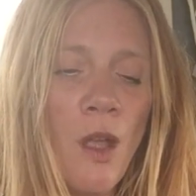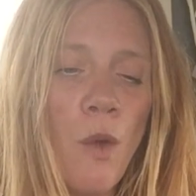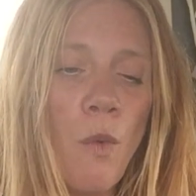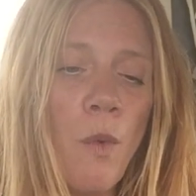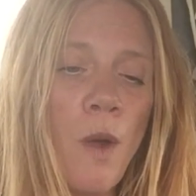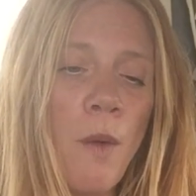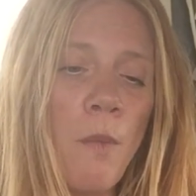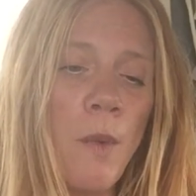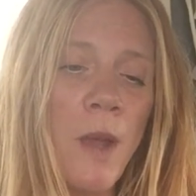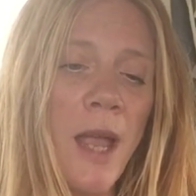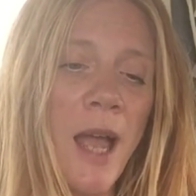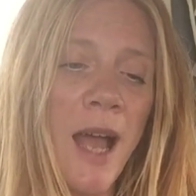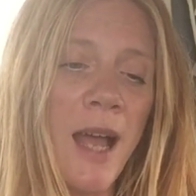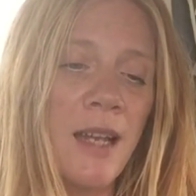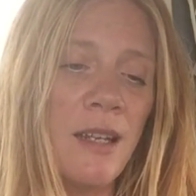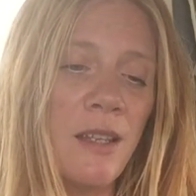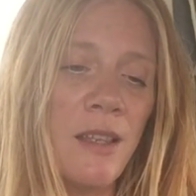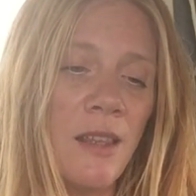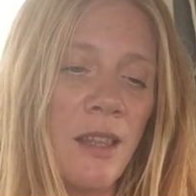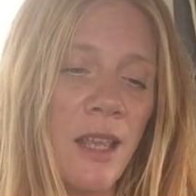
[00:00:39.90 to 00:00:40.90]
When we
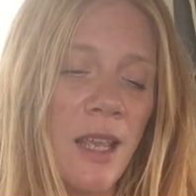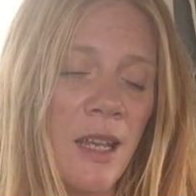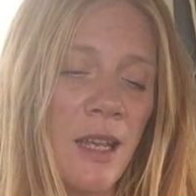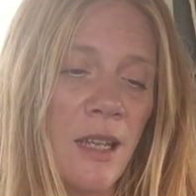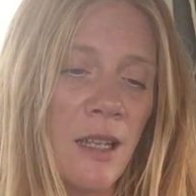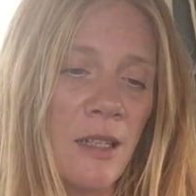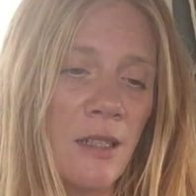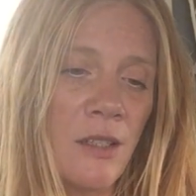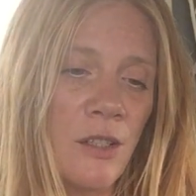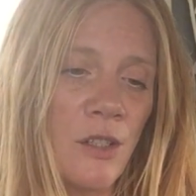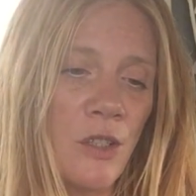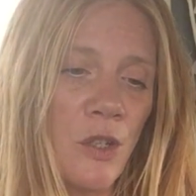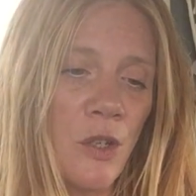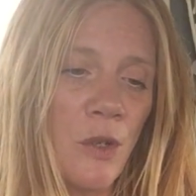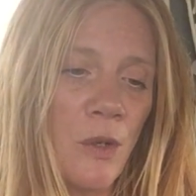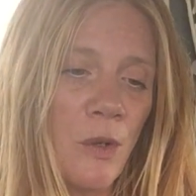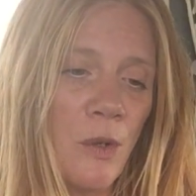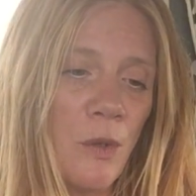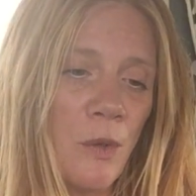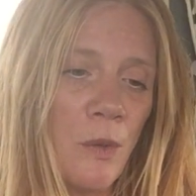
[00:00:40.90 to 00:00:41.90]
add things
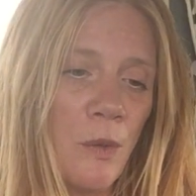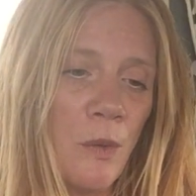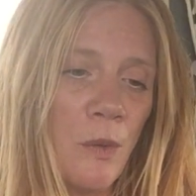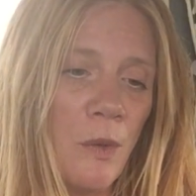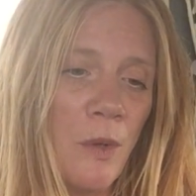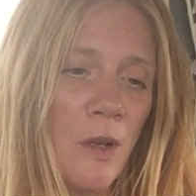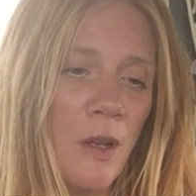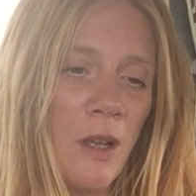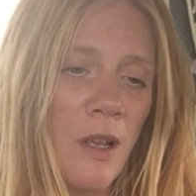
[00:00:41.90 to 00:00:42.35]
to